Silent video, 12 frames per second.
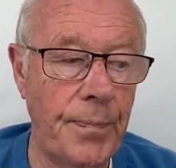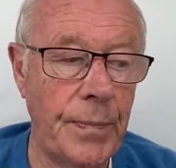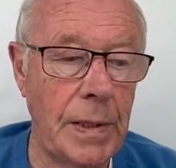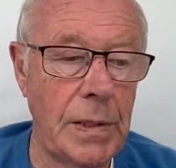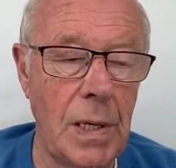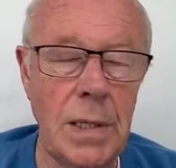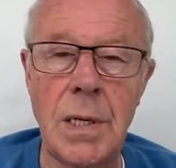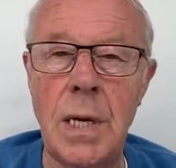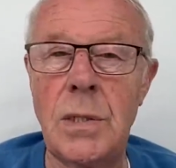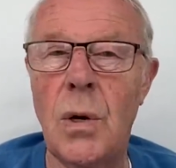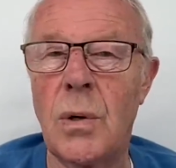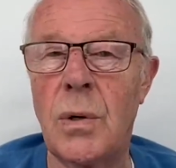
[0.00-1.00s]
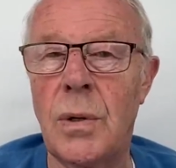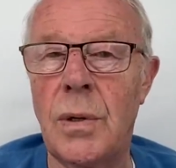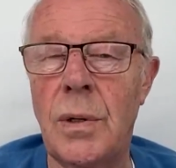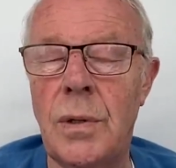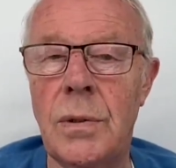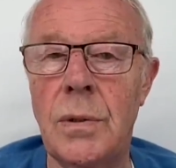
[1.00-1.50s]
It's not
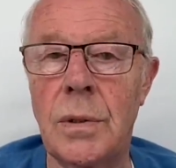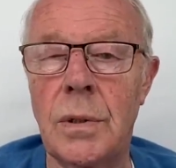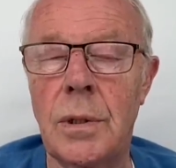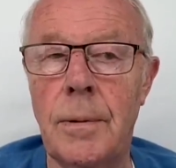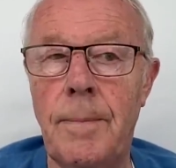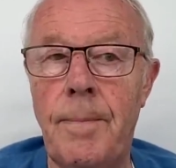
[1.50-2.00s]
good. It's not good.